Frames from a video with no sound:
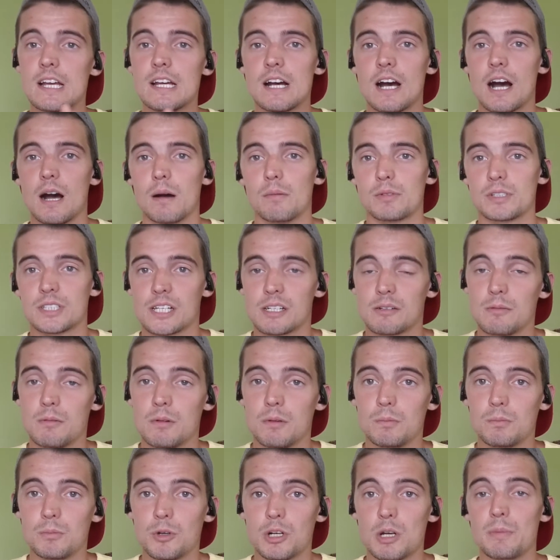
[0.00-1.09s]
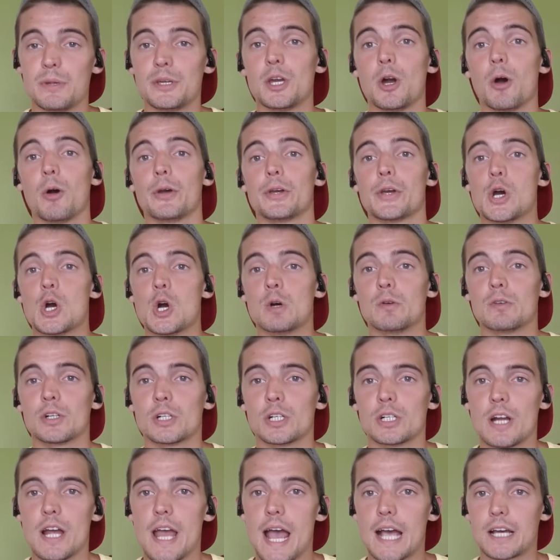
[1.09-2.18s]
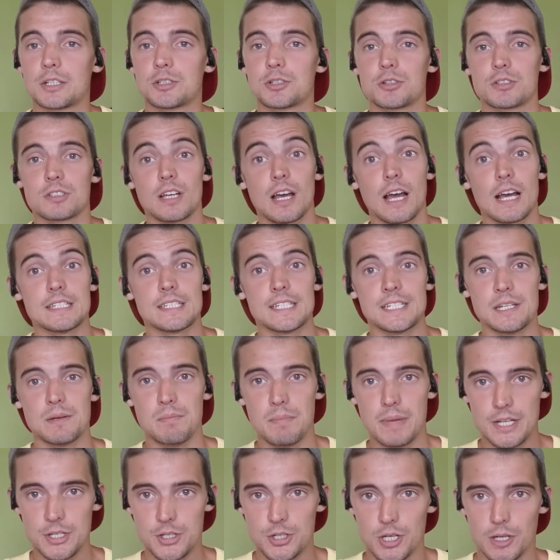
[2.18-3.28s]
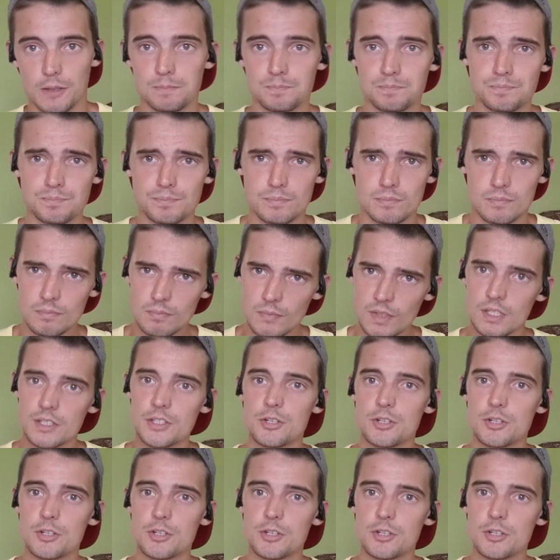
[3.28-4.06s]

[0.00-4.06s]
because I'm going to be going over exercise and dementia.